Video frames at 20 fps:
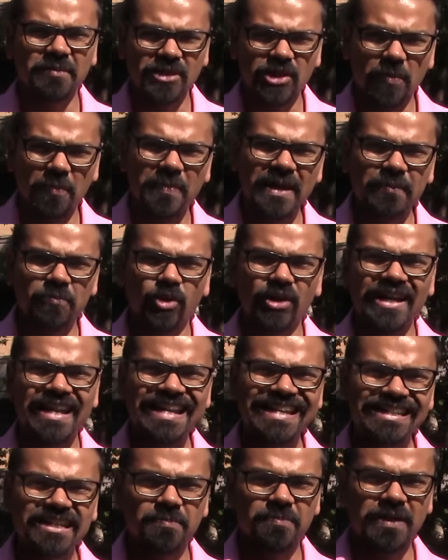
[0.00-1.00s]
you're being more
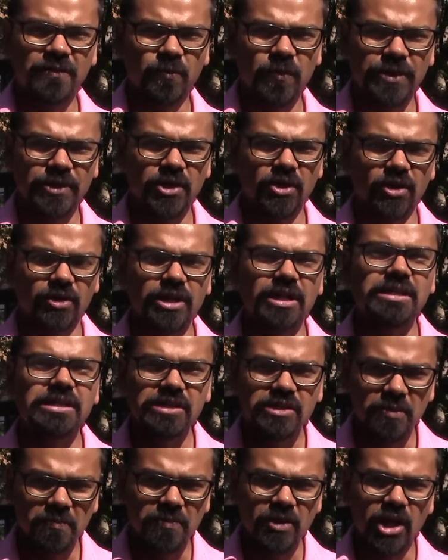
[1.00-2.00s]
intimate with you're
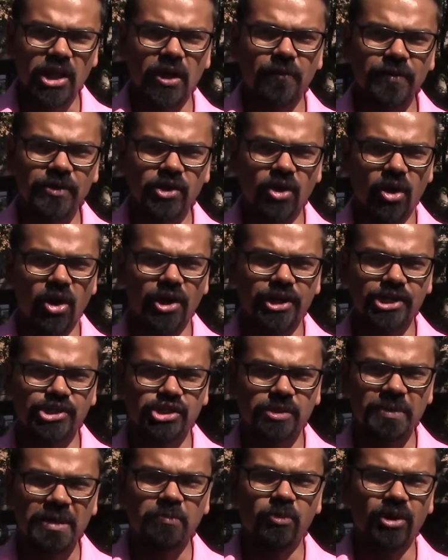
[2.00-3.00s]
allowing your
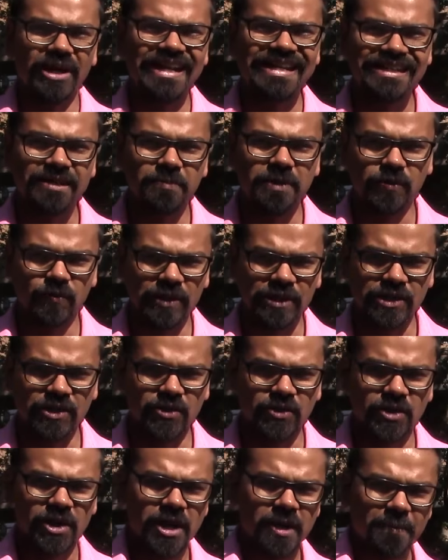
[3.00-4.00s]
audience to be more intimate with
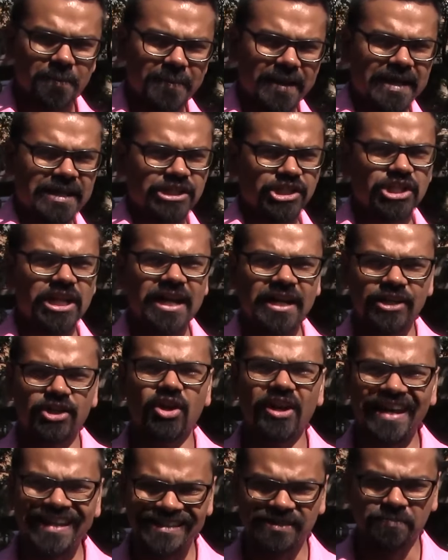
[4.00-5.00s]
you by sharing
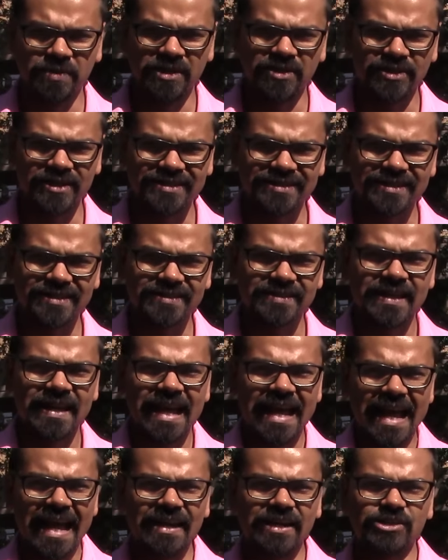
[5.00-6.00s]
your experiences.
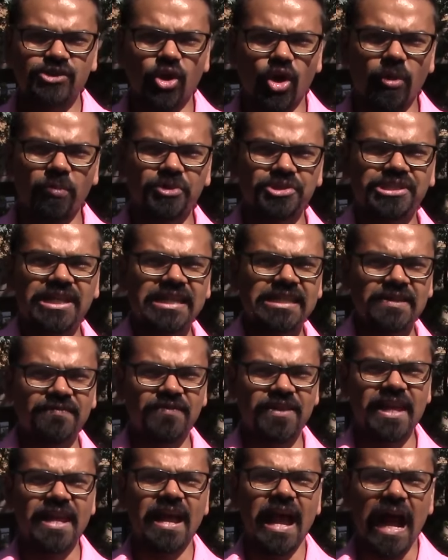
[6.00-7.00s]
And it's almost as
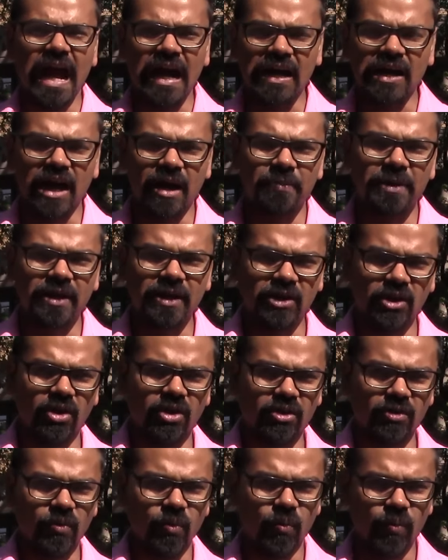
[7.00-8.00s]
if they are coming
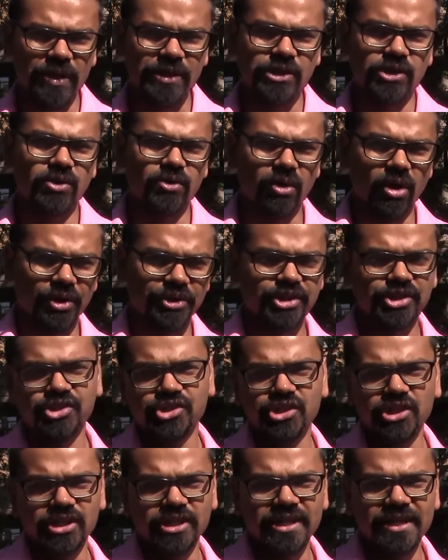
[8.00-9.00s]
along with you on this
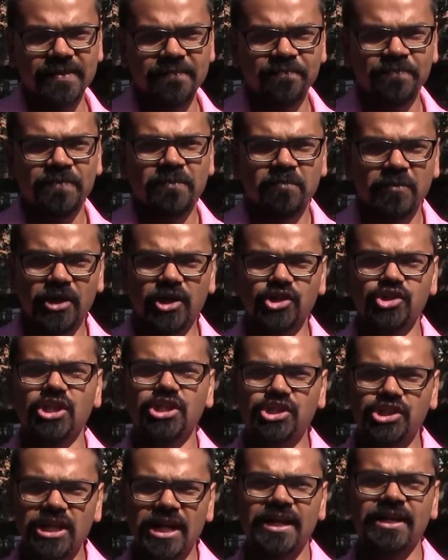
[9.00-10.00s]
journey because
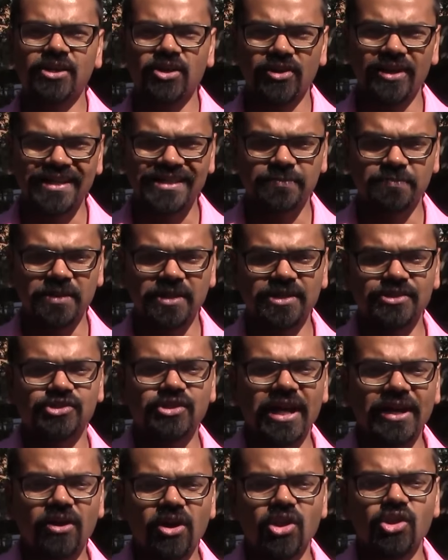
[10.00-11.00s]
you're sharing your experience.
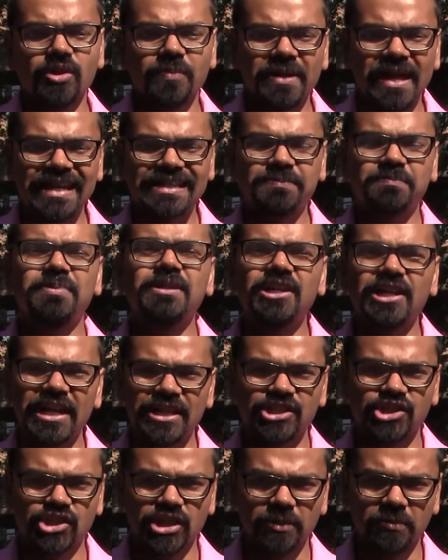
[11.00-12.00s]
So I call them
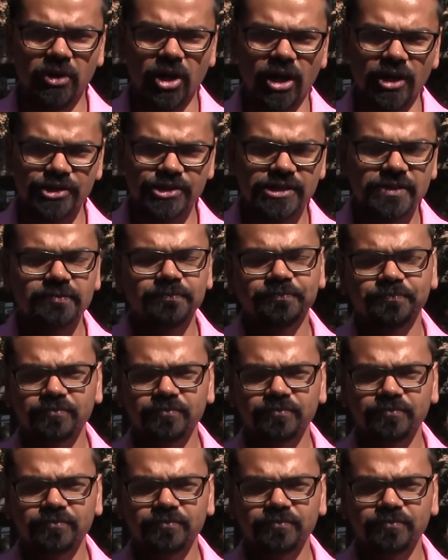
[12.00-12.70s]
experiential blogs,